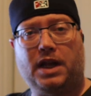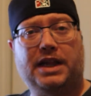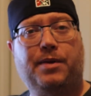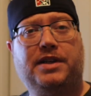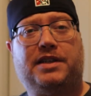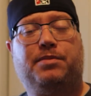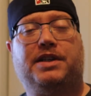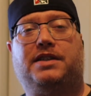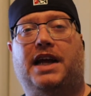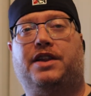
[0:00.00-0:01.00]
They would just
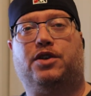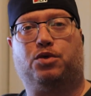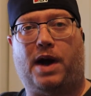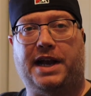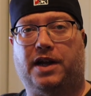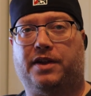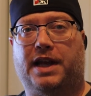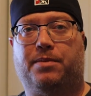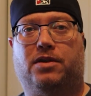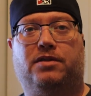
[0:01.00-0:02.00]
simply state there's writing on the
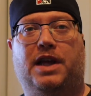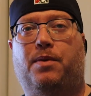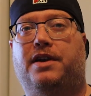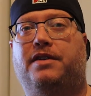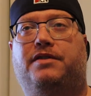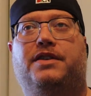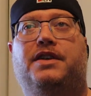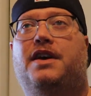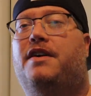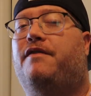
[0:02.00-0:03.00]
label. They wouldn't
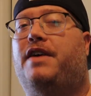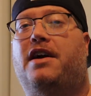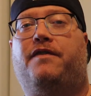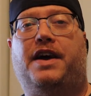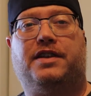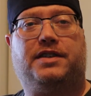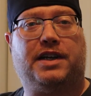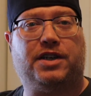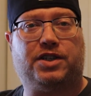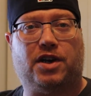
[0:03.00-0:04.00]
verify the
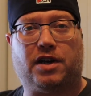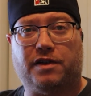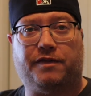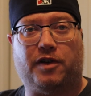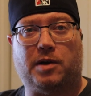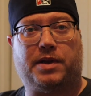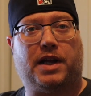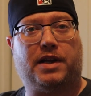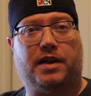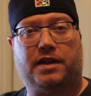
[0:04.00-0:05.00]
signature or confirm
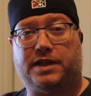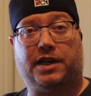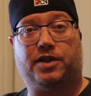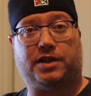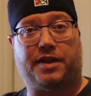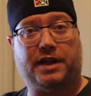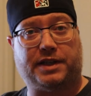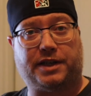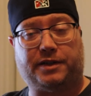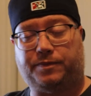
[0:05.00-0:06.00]
that the signature is
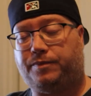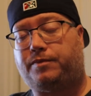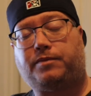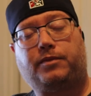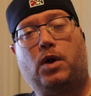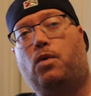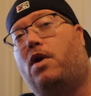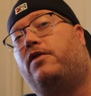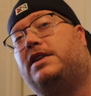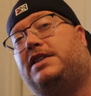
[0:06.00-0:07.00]
authentic.
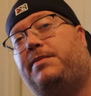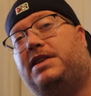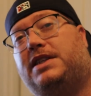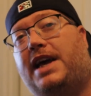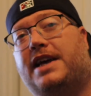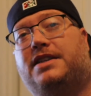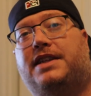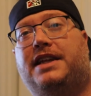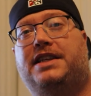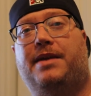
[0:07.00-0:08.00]
Well, over at CBCS,
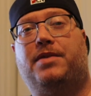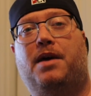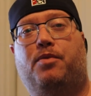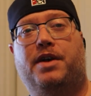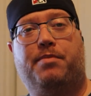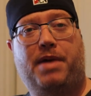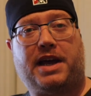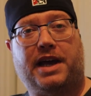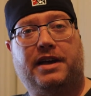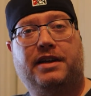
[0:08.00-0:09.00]
they teamed up with
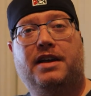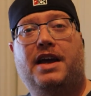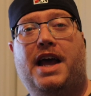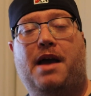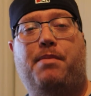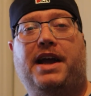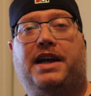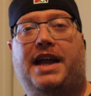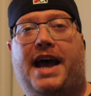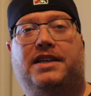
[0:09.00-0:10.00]
Beckett, and
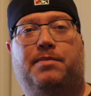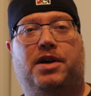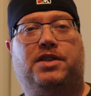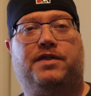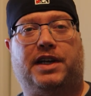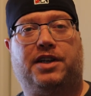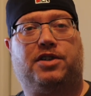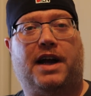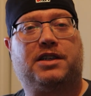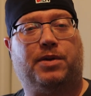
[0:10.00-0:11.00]
Beckett has a bunch of
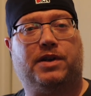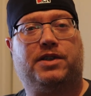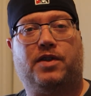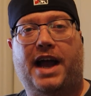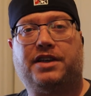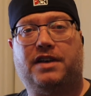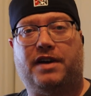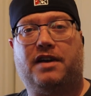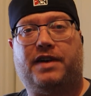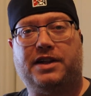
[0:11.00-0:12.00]
signature experts, so they actually
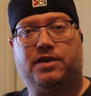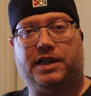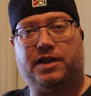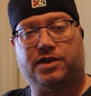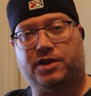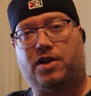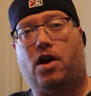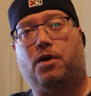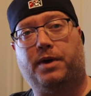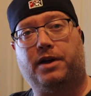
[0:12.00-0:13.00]
verify those signatures
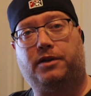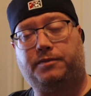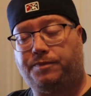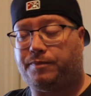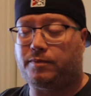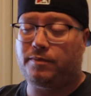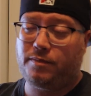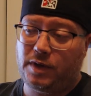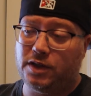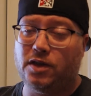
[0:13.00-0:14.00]
are real.
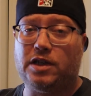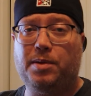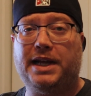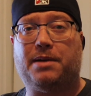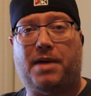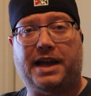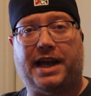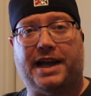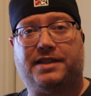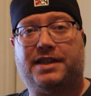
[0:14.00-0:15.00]
So someone like in my
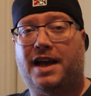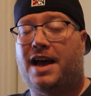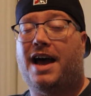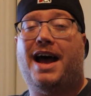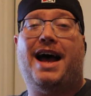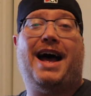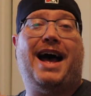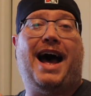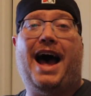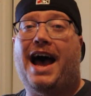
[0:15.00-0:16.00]
case,
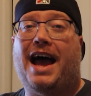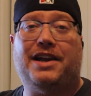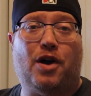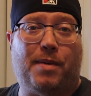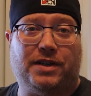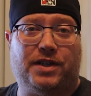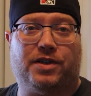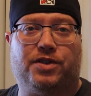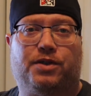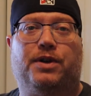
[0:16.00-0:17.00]
I, I know my
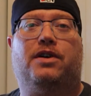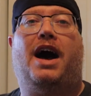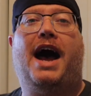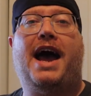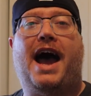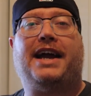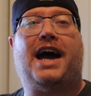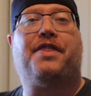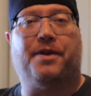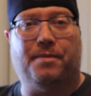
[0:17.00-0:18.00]
signatures are real. I, I
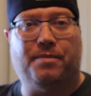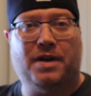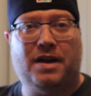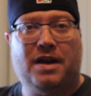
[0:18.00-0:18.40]
got them.